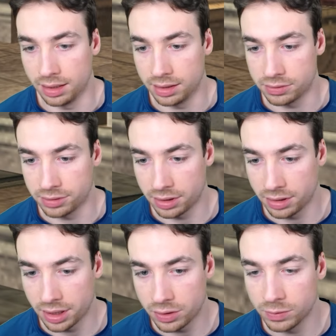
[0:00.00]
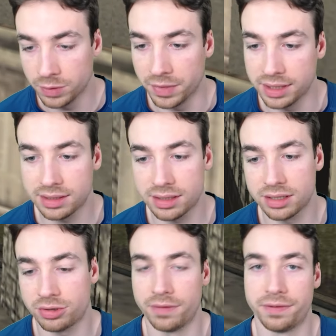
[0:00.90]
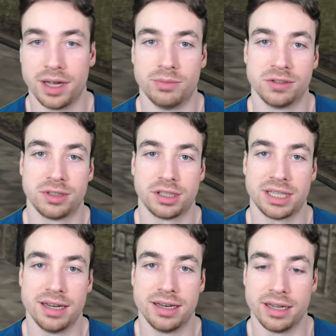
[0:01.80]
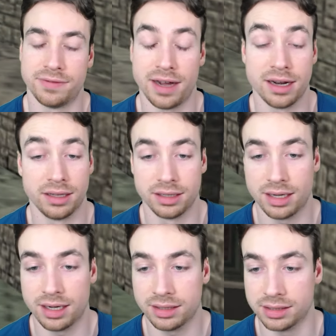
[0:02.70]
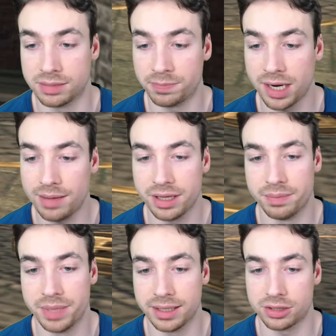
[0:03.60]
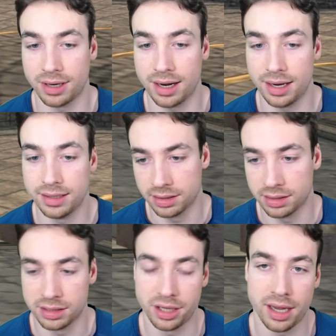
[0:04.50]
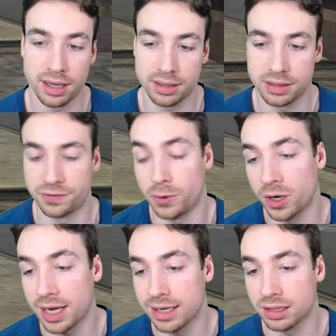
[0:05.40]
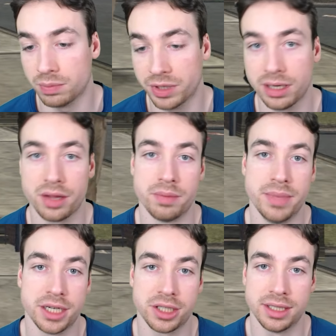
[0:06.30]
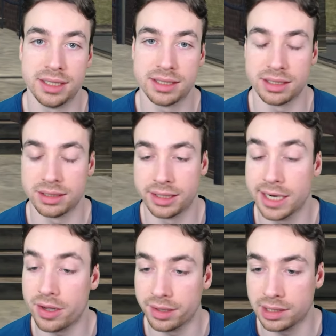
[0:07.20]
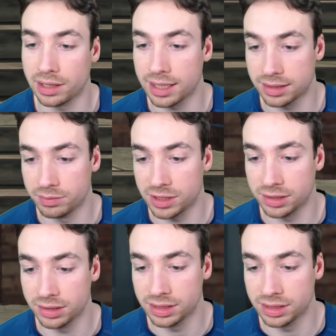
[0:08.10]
let's return to our dorm room. This is the trophy I'm most excited to finally unlock because it's probably the biggest grind. Yeah, because forward I had to complete all the missions and get all the collectibles